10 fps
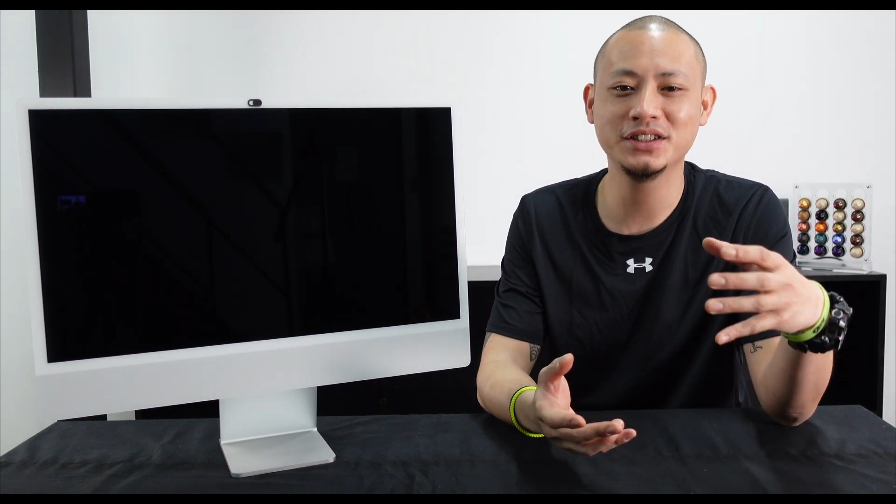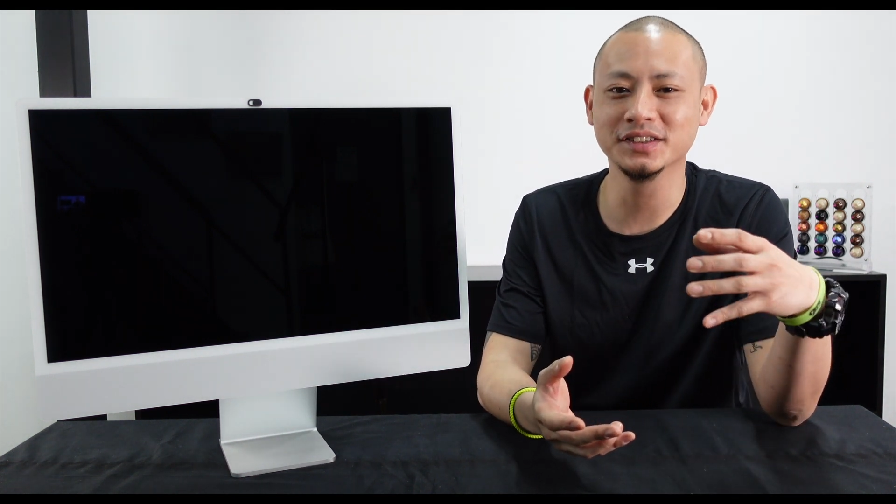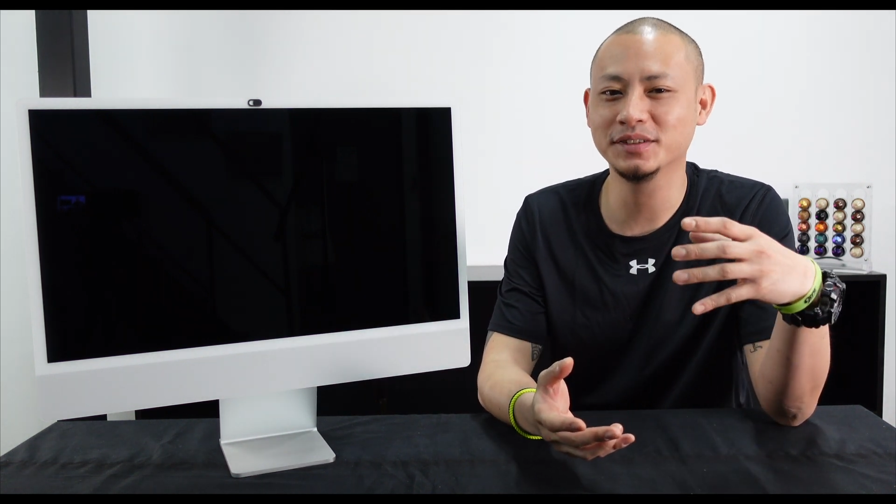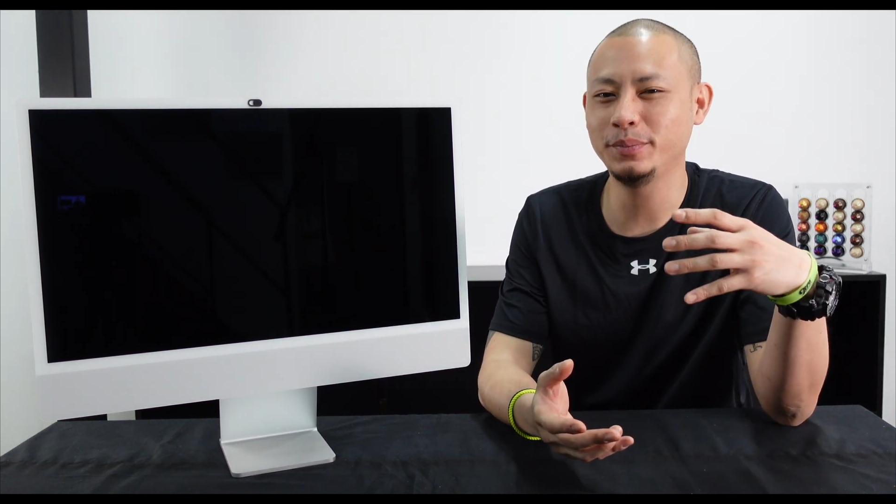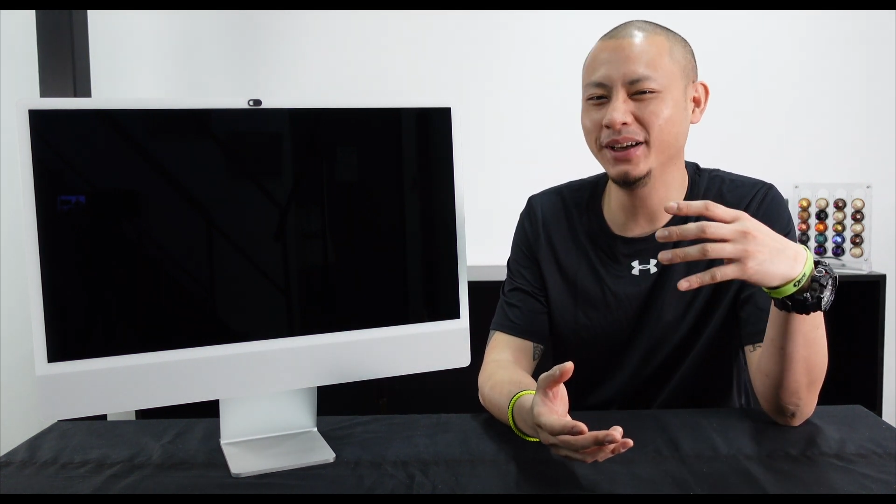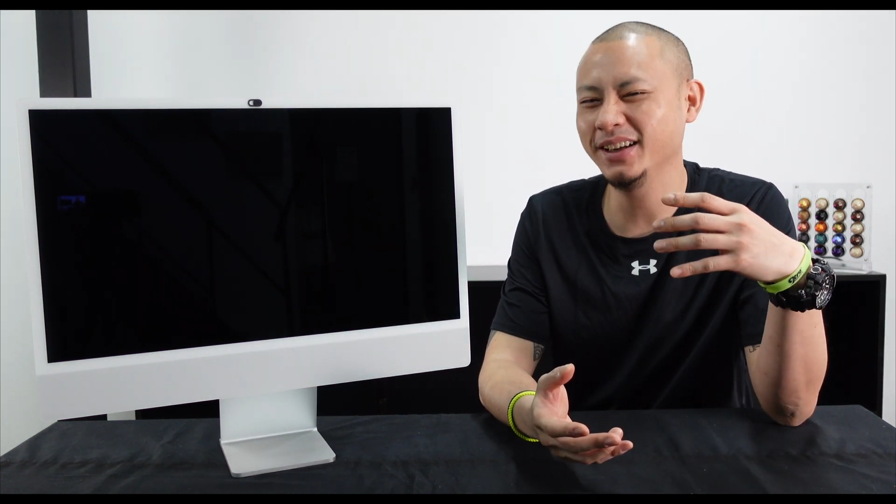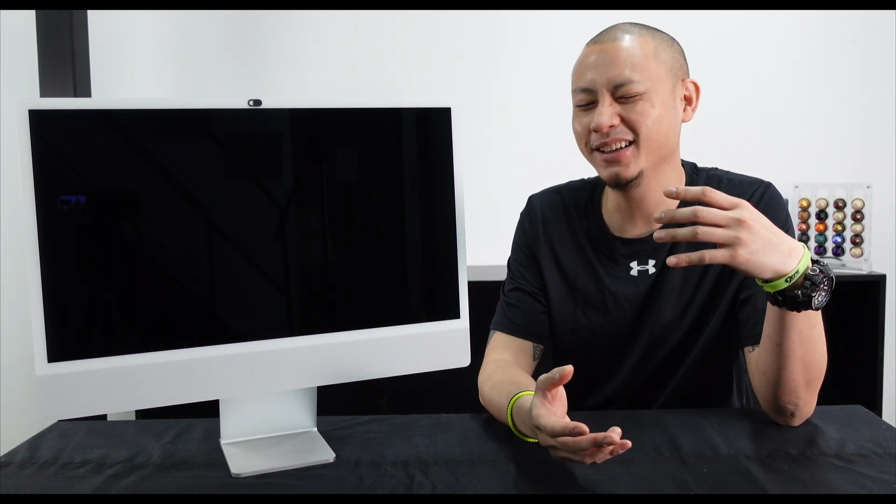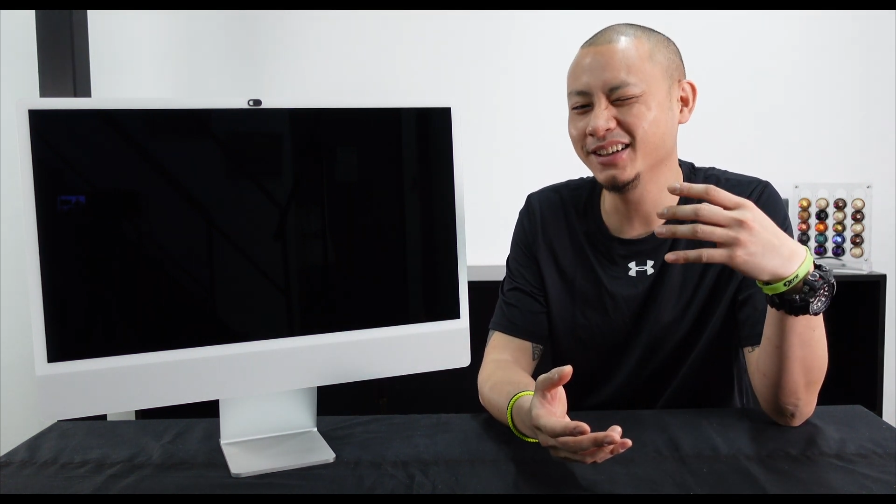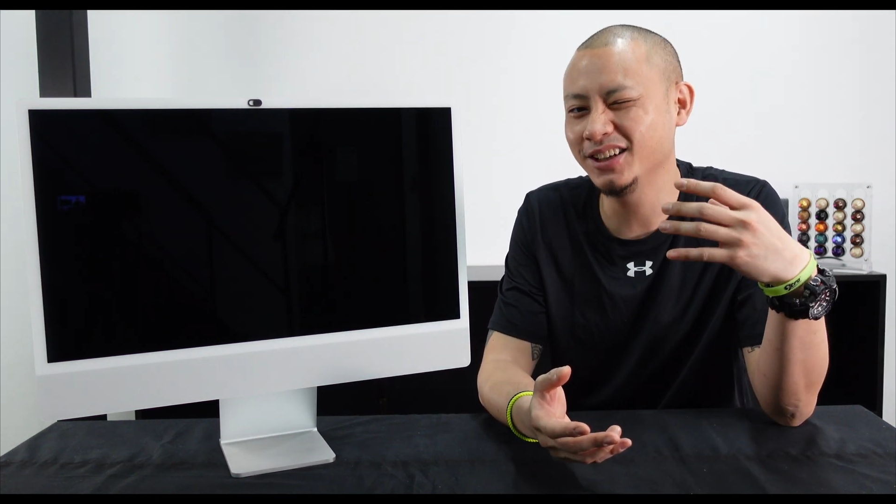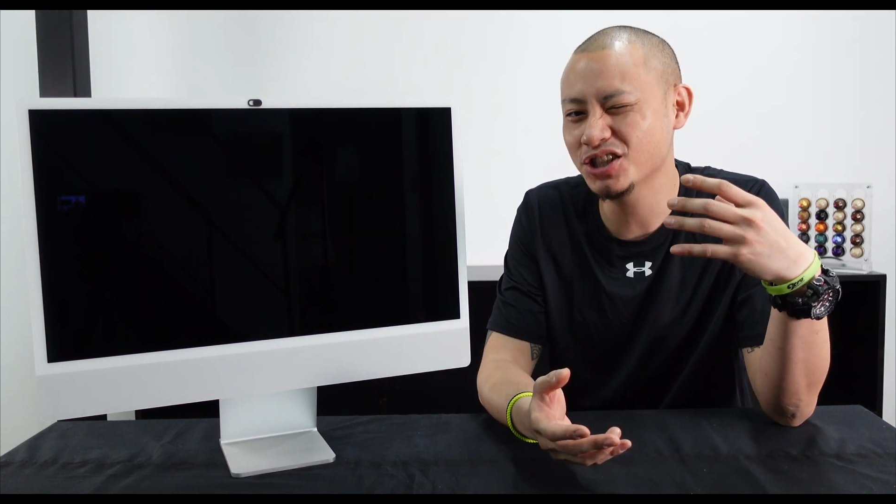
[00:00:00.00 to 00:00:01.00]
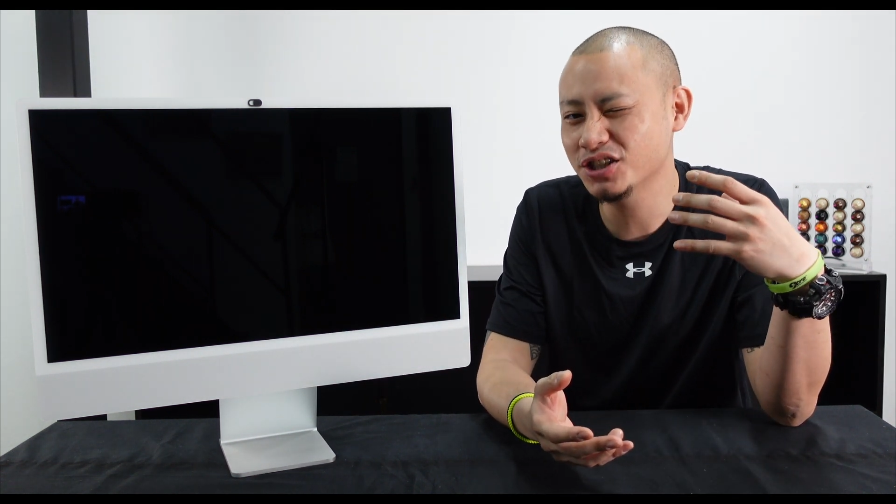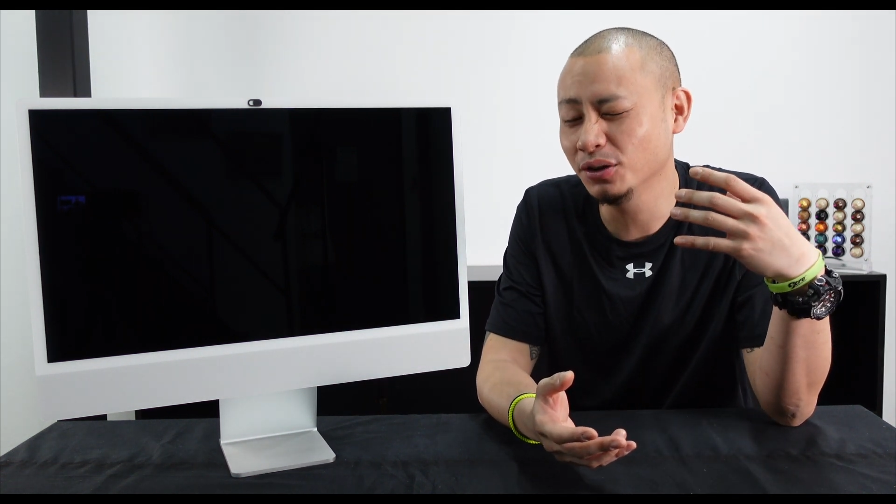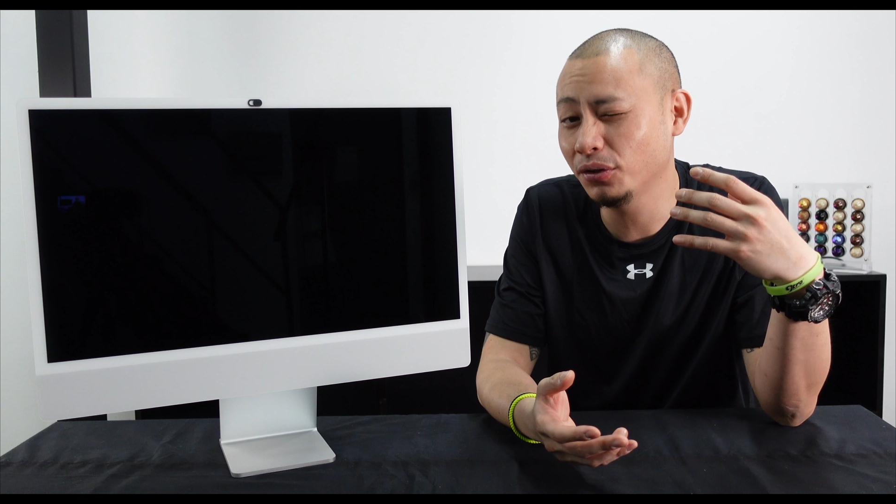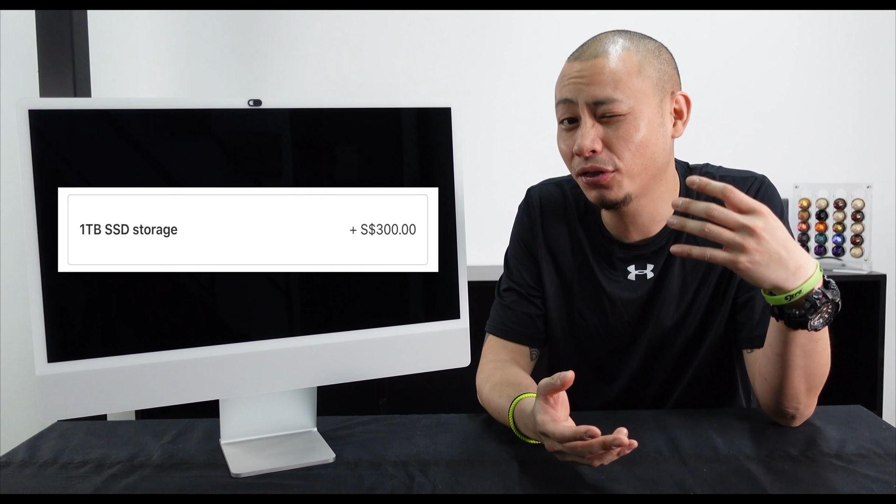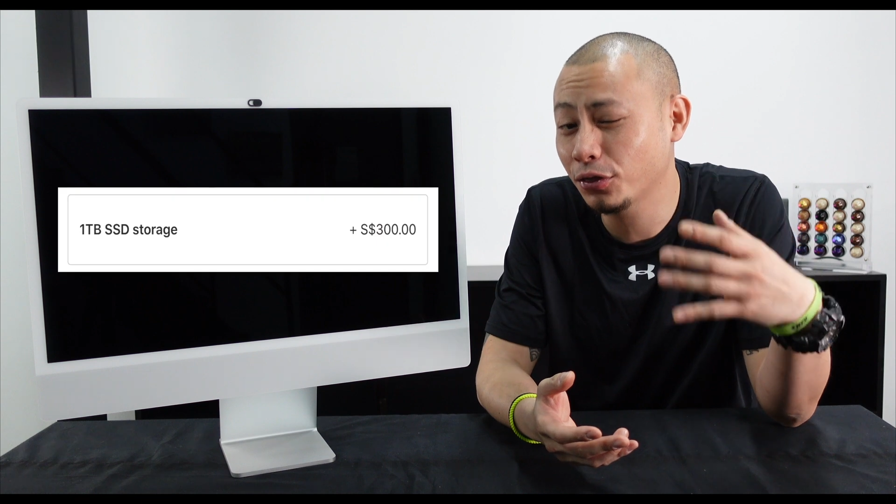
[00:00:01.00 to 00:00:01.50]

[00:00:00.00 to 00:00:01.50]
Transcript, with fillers: to spend an additional